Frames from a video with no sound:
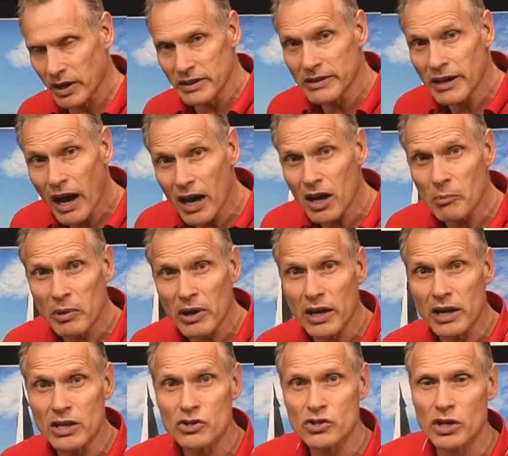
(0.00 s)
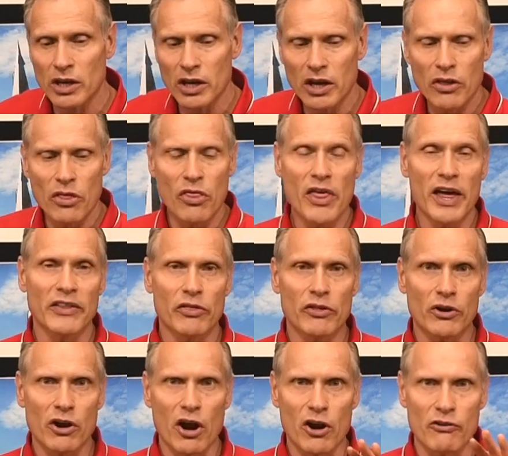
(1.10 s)
Katana page that
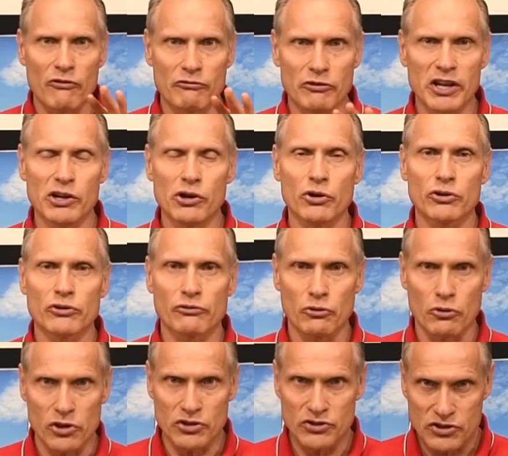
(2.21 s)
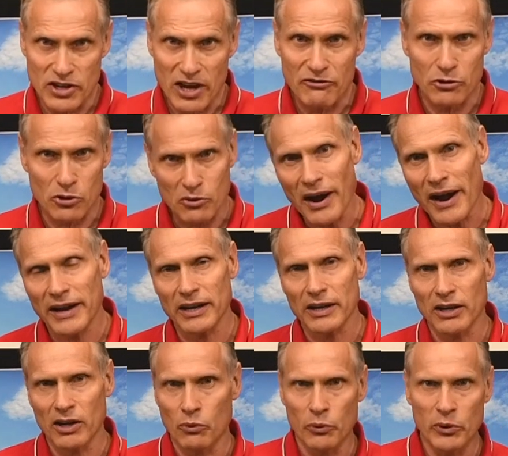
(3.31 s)
there are videos for the Zephyr rocket.
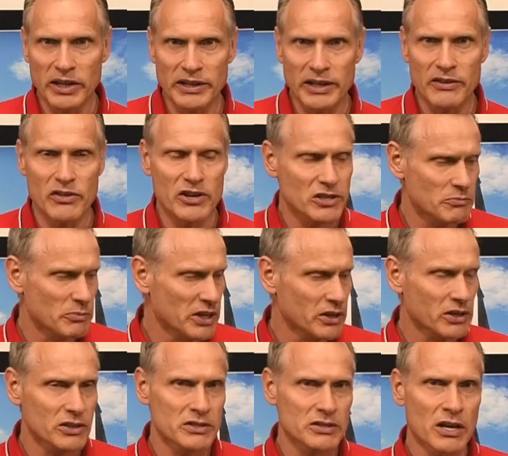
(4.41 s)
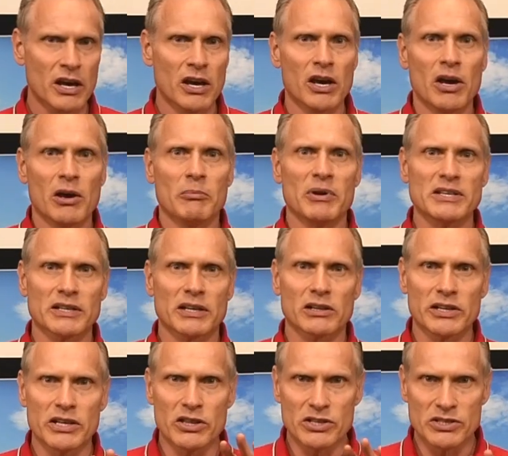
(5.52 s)
And we did this because
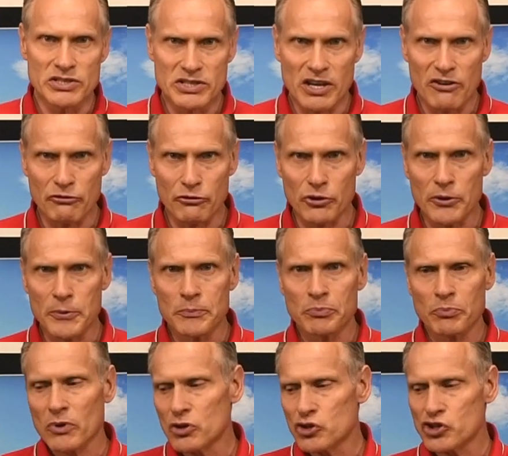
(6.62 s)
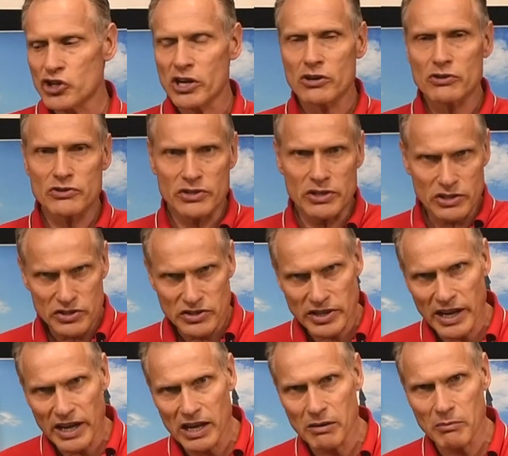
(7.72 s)
basically the Zephyr shares the
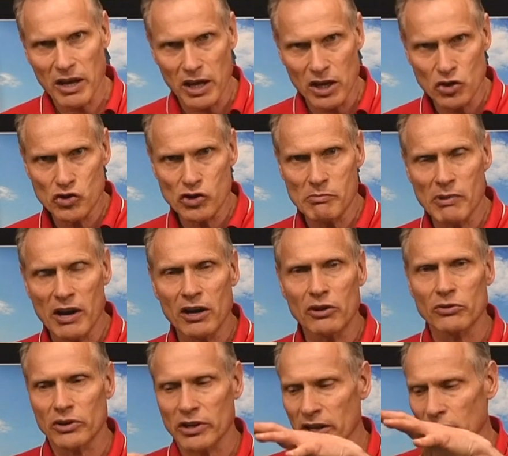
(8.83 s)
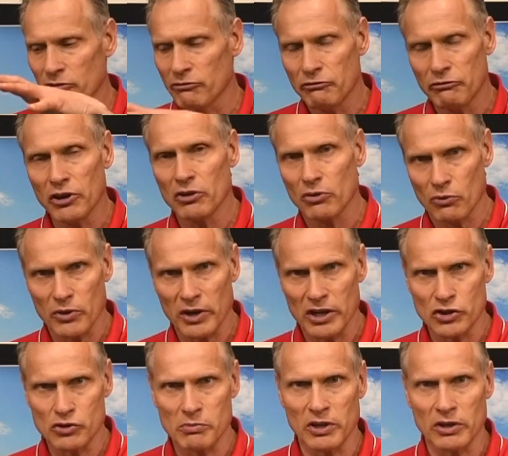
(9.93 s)
same engine mount and fin
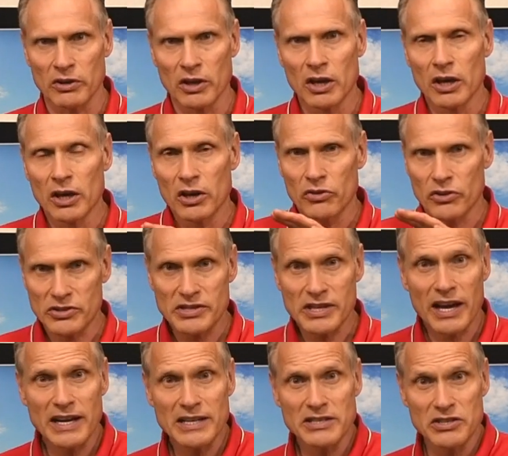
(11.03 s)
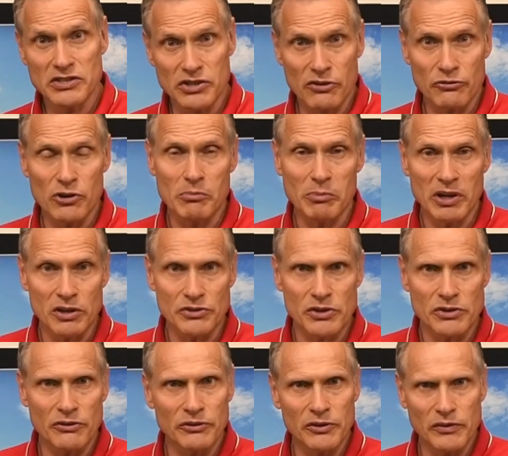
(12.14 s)
arrangement. The size is different because
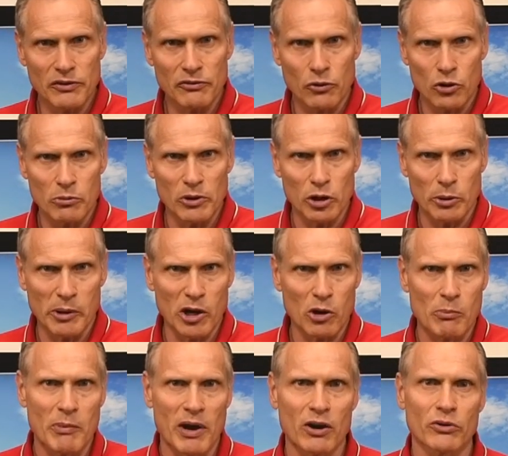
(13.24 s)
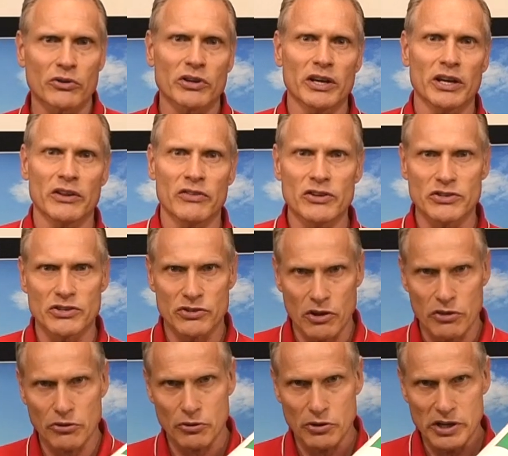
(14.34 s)
it's a 54 millimeter mount and this is a
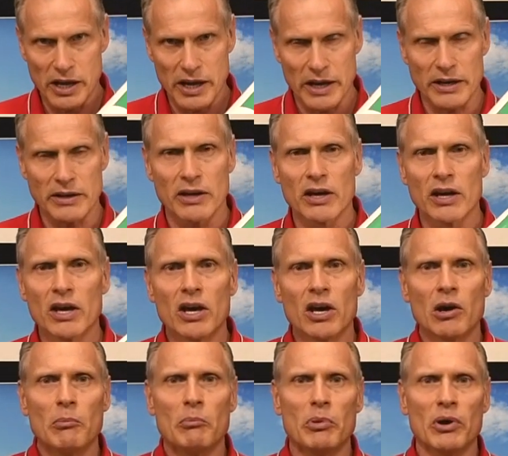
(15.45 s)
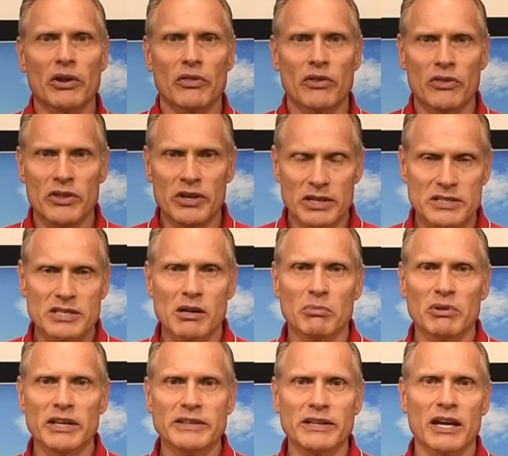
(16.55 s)
38, but the
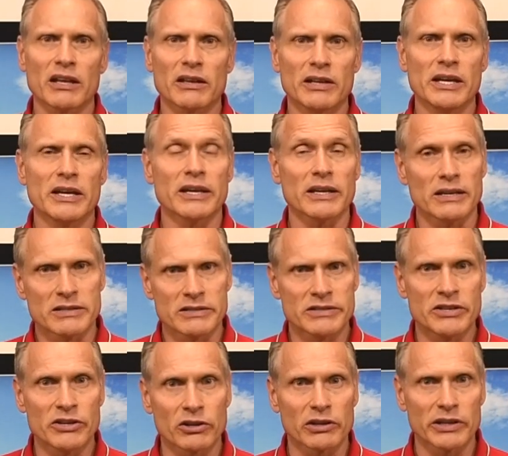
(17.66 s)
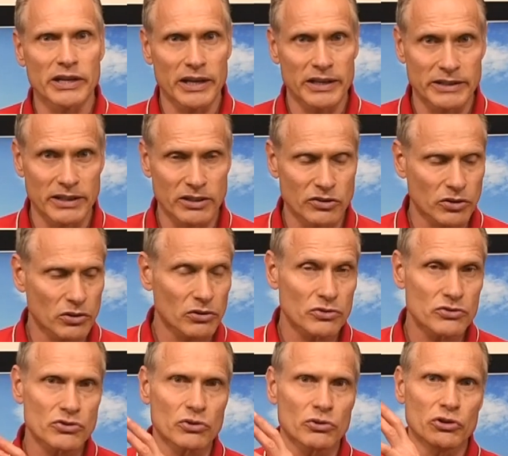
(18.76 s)
assembly technique is nearly identical.
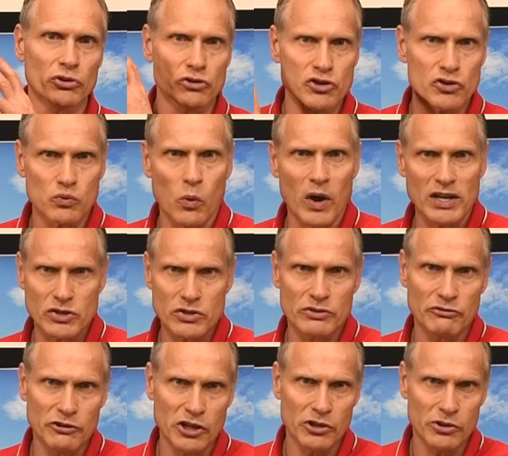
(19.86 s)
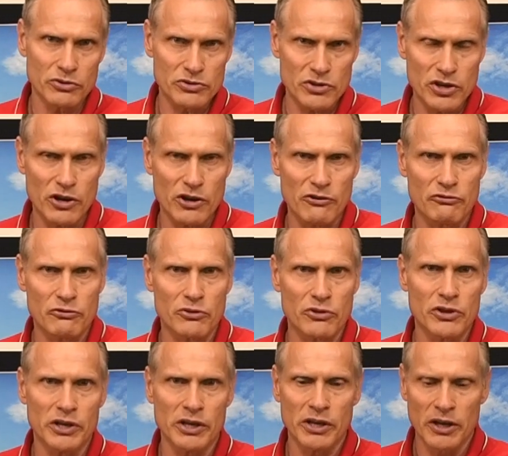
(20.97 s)
So you'll just watch the videos there for
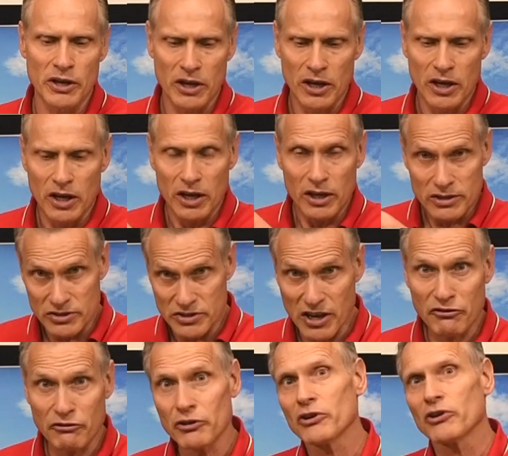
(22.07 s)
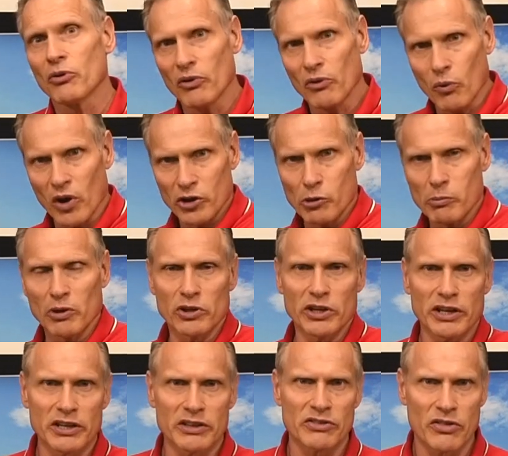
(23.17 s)
the Zephyr while you're
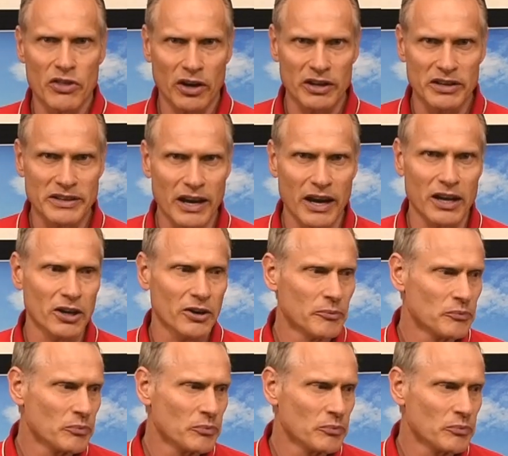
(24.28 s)
building the Katana.